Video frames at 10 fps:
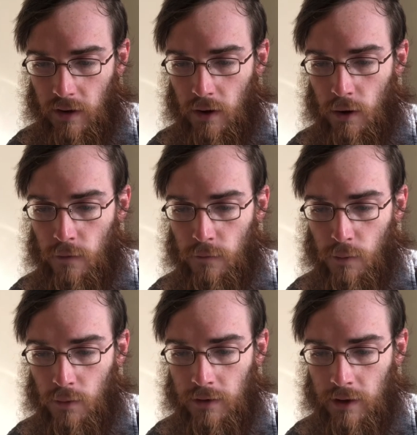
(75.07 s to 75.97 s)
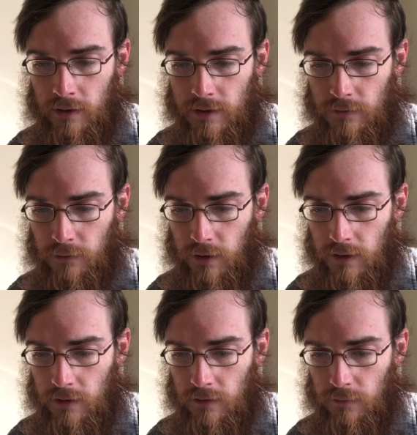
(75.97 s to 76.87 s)
For there is a
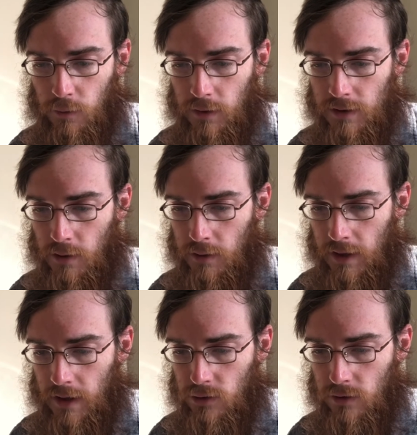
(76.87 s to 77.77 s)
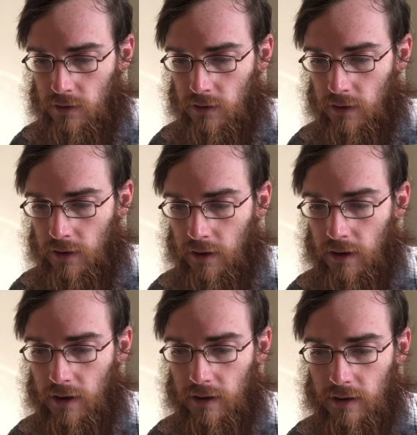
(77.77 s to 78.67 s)
friend for his own occasion,
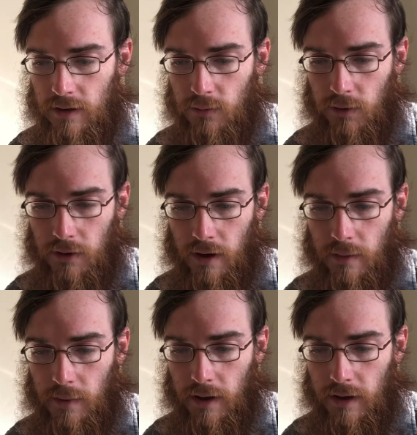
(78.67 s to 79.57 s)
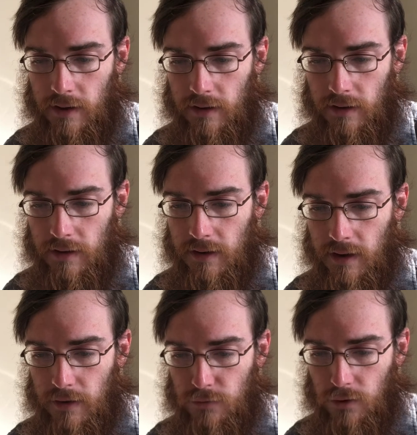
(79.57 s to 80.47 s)
and he will not abide in the
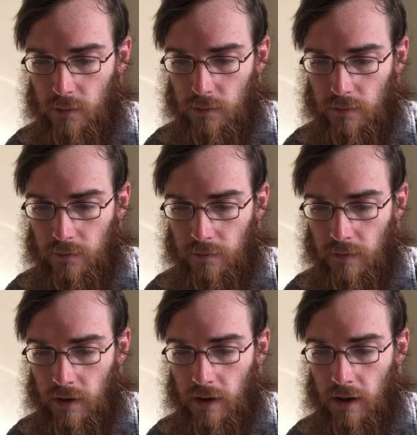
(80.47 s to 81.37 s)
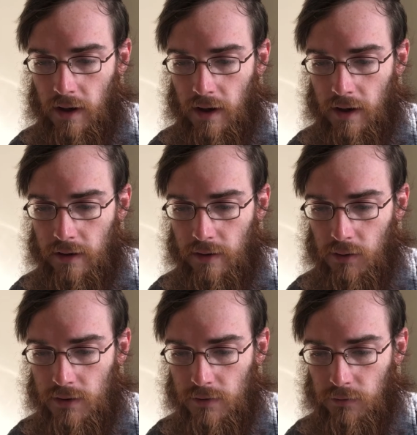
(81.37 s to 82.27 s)
day of trouble. And there
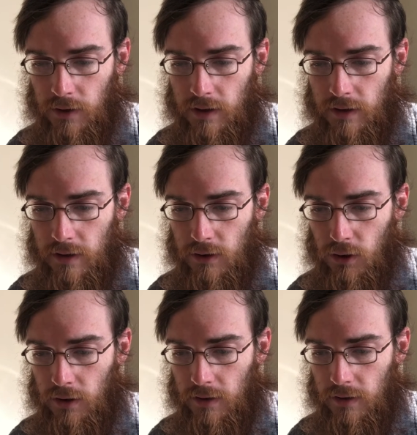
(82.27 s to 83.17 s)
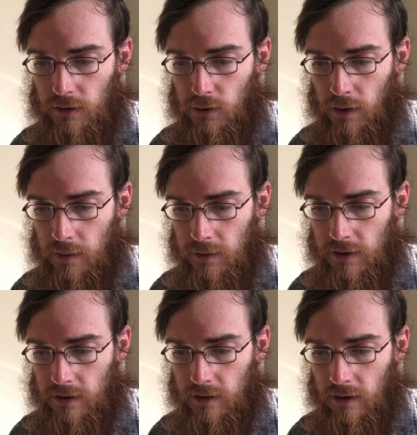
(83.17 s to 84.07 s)
is a friend that turneth to
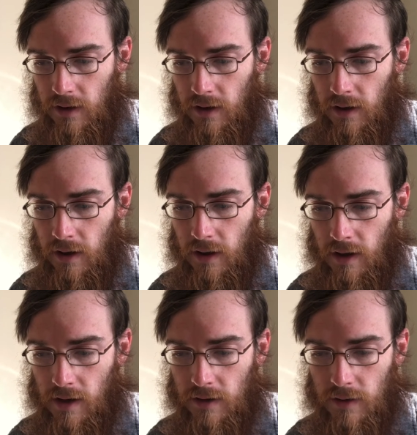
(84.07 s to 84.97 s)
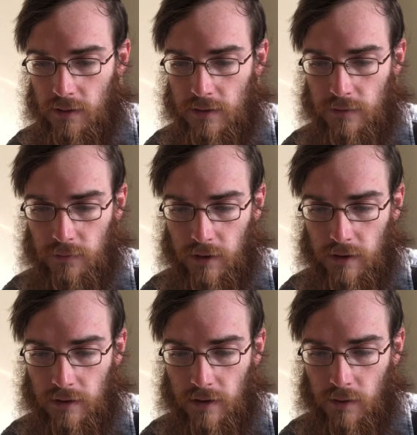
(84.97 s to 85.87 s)
enmity, and there is a
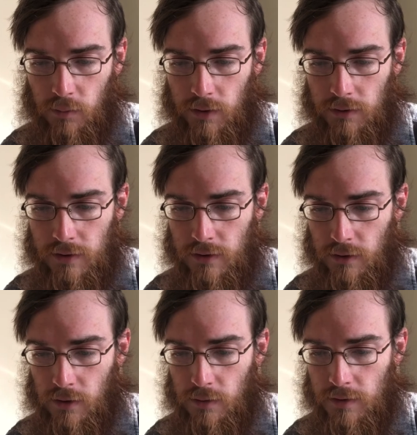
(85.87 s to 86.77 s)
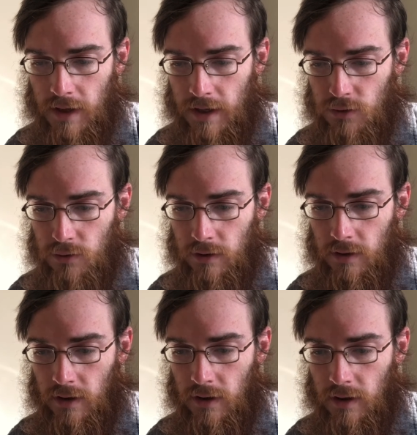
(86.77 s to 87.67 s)
friend that will disclose hatred
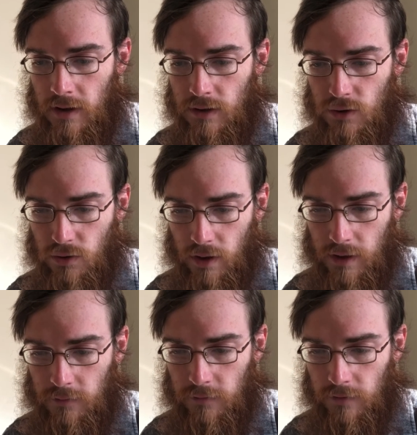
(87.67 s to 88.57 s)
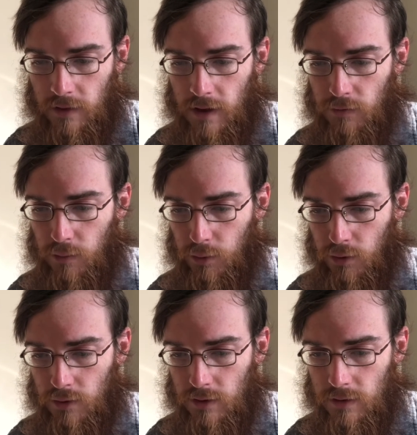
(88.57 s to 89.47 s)
and strife and
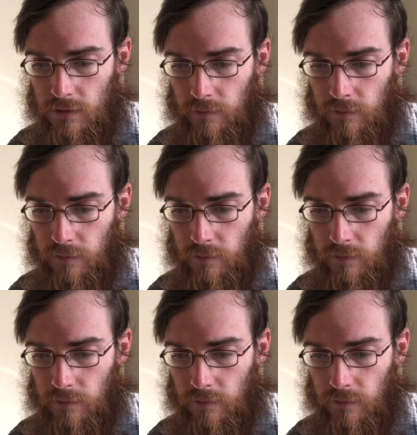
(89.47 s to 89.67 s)
reproaches.